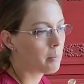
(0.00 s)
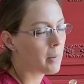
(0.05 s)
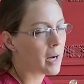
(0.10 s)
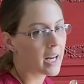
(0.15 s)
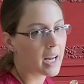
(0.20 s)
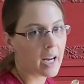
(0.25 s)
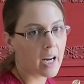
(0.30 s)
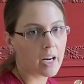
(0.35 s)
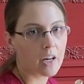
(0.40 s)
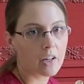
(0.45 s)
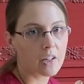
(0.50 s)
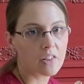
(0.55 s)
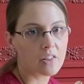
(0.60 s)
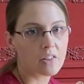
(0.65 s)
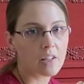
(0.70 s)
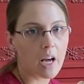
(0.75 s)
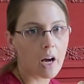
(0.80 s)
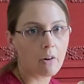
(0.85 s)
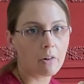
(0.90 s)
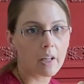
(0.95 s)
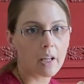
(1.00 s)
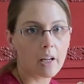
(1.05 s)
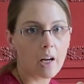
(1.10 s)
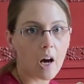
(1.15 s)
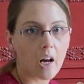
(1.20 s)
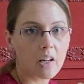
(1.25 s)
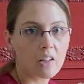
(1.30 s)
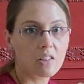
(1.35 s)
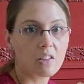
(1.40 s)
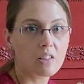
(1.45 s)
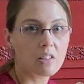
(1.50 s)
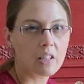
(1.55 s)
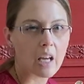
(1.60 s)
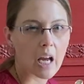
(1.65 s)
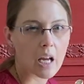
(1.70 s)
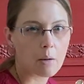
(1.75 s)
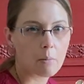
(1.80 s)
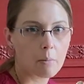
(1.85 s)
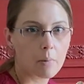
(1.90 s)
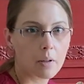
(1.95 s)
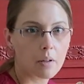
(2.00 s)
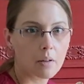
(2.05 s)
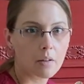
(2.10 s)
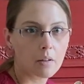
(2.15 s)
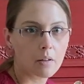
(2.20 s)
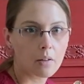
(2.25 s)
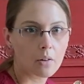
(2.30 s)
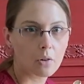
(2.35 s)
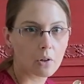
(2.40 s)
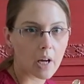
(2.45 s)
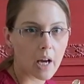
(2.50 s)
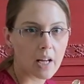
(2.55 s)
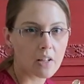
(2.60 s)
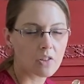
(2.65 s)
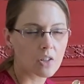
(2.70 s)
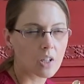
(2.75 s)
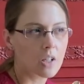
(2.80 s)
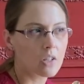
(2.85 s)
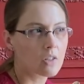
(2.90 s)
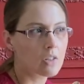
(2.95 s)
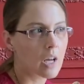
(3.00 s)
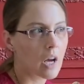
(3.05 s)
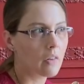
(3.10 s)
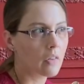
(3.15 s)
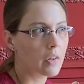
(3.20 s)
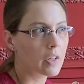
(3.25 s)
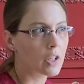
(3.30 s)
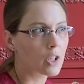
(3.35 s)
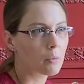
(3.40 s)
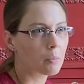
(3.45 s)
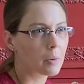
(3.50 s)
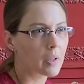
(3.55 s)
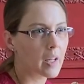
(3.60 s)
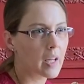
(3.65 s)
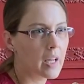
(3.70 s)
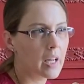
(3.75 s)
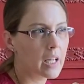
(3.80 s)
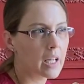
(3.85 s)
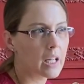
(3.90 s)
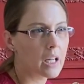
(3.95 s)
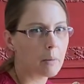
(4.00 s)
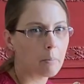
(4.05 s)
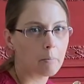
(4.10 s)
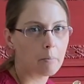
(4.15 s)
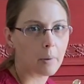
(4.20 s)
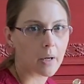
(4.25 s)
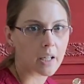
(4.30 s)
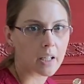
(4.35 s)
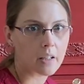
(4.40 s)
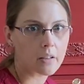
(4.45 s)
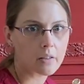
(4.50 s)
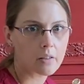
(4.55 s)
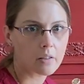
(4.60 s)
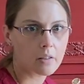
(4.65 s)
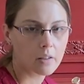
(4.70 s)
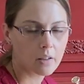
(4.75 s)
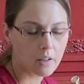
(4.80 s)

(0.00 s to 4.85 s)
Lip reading: my air and sound cannot escape. Okay, it's gonna sound like you're playing in a bucket.